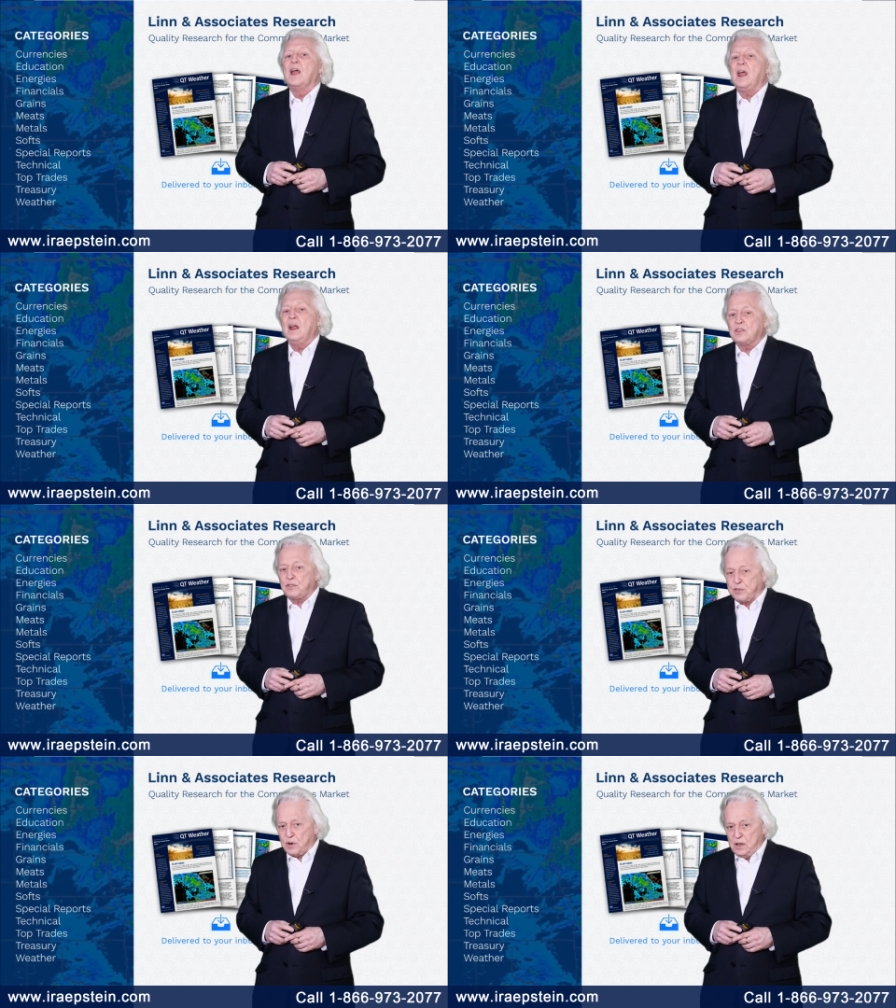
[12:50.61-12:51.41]
it's
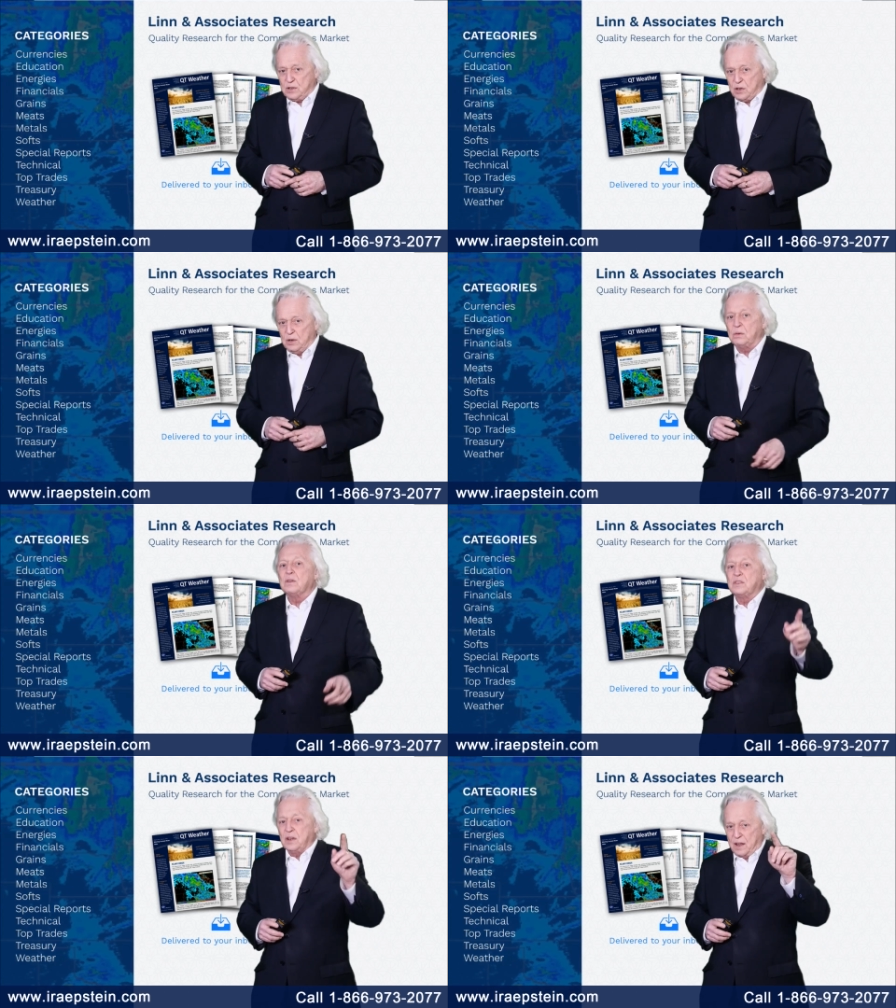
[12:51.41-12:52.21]
free to you
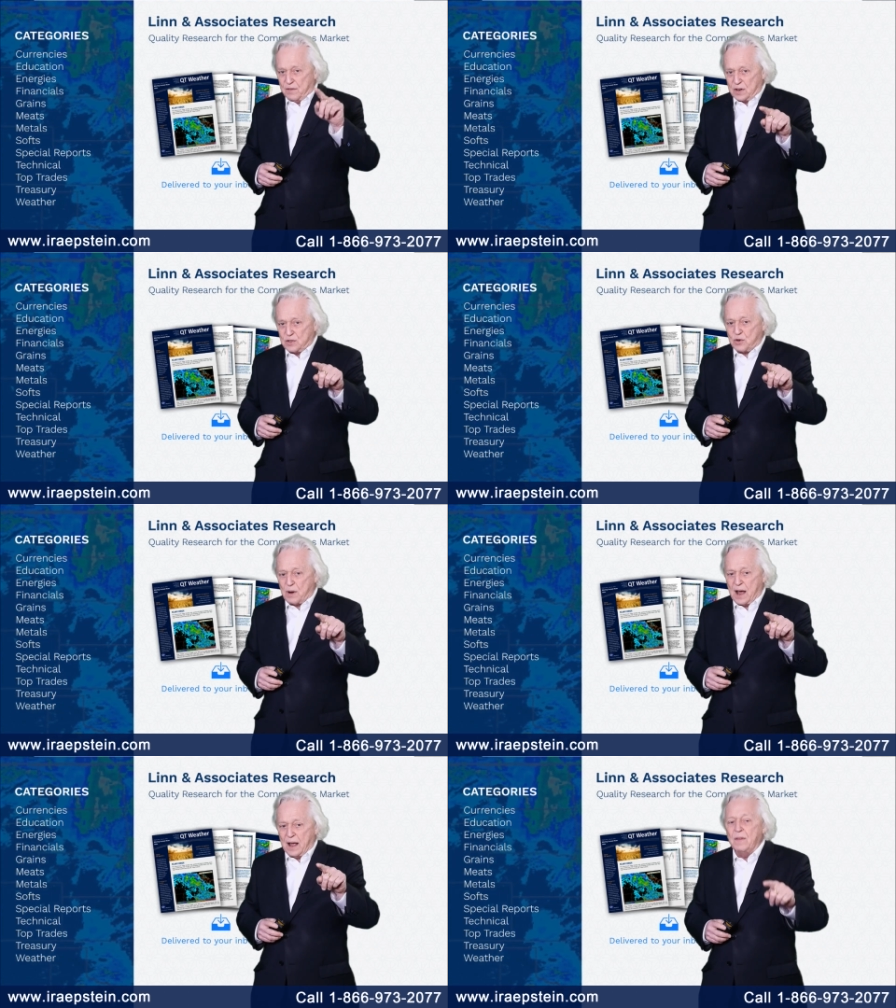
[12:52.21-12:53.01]
to give it a
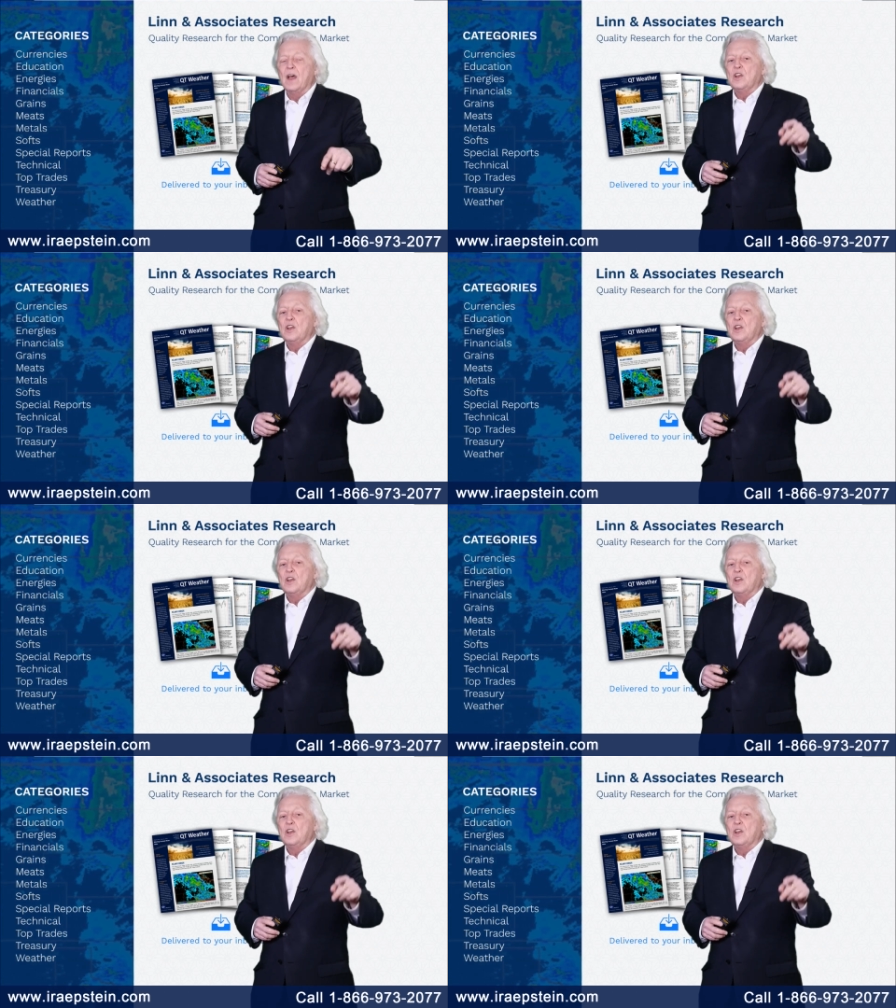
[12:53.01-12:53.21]
try.